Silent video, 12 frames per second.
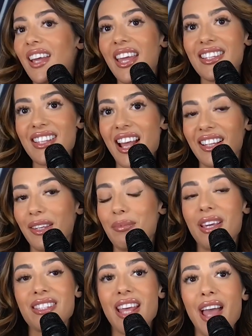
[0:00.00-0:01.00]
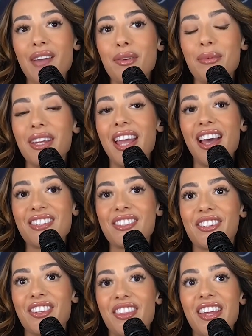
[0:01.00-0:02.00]
Exactly, because everybody has
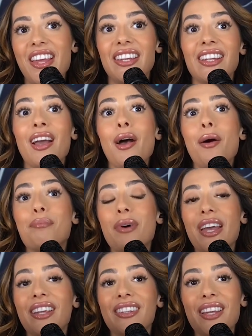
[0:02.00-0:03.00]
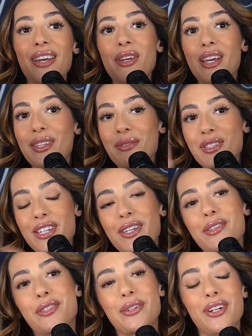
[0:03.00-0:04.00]
their thing. But let me let me tell you a
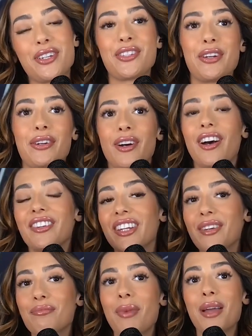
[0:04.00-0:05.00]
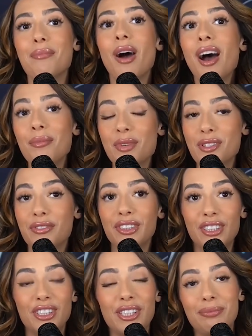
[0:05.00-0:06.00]
story. So on the my mom was really
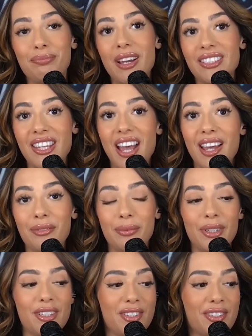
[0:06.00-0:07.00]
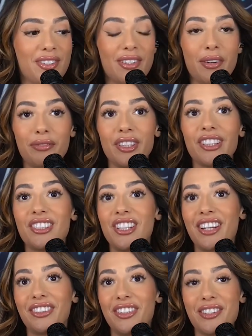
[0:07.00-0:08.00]
cheap. My dad was really
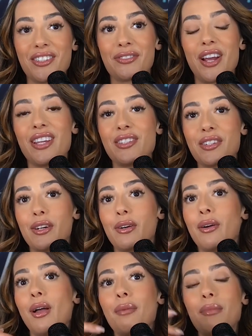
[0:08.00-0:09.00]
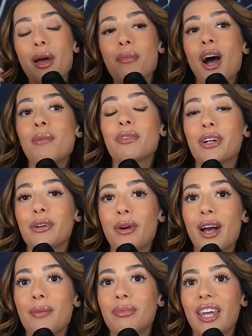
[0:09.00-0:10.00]
generous, right? So my mom grew
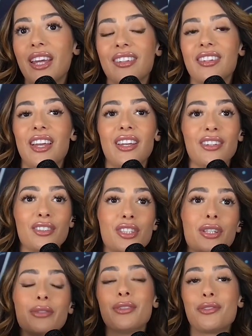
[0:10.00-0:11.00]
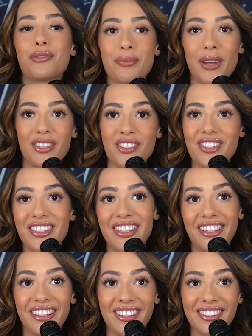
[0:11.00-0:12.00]
up getting like two new sweaters a
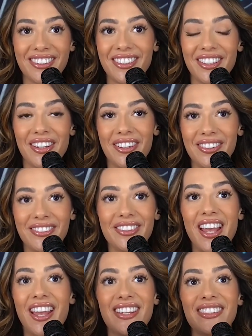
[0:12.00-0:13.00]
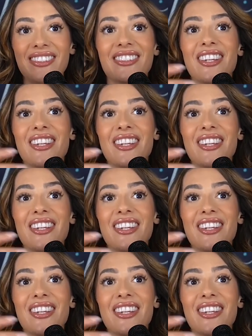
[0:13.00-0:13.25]
year, you know, and